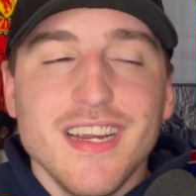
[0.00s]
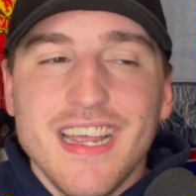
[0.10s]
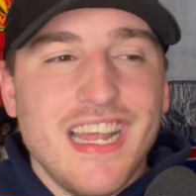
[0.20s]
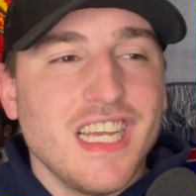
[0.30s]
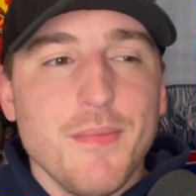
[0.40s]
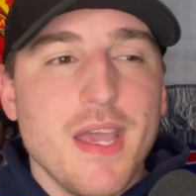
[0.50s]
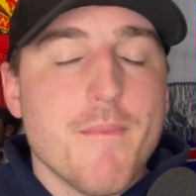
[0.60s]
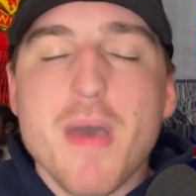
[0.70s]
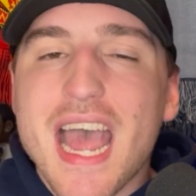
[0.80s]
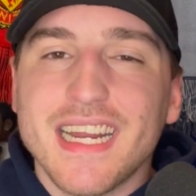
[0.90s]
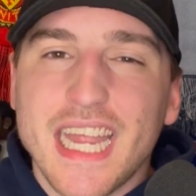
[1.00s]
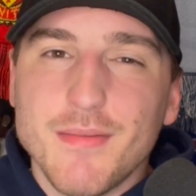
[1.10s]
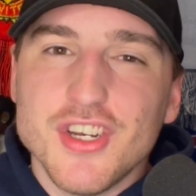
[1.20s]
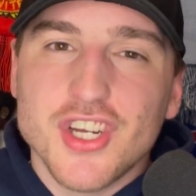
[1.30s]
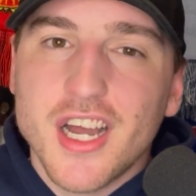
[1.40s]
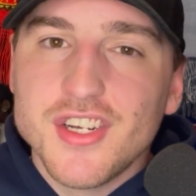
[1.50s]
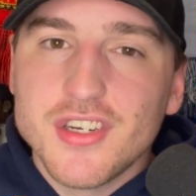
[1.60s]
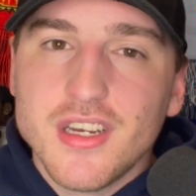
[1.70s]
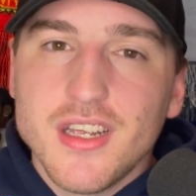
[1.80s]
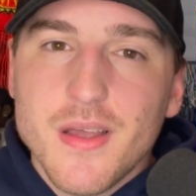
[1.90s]
And it could be a bad game to judge,
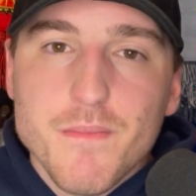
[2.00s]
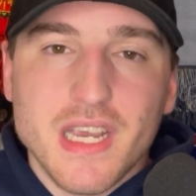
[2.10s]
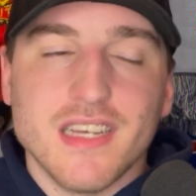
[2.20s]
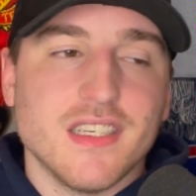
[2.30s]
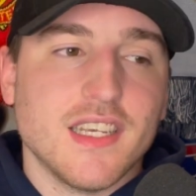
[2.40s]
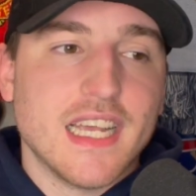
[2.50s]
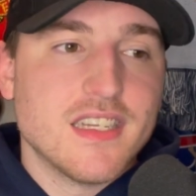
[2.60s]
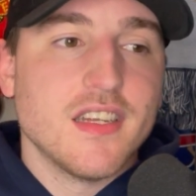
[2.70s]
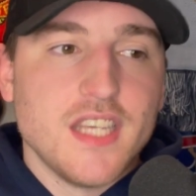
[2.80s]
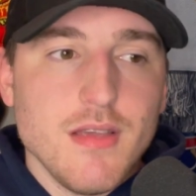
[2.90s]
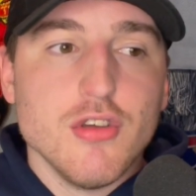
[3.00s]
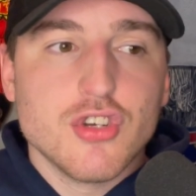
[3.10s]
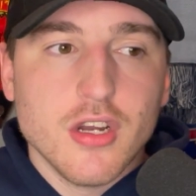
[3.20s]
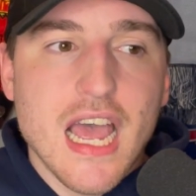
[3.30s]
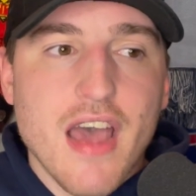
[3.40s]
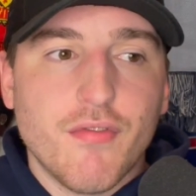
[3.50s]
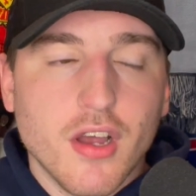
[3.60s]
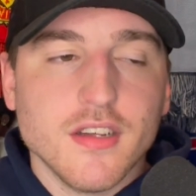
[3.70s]
because it's against a team you should have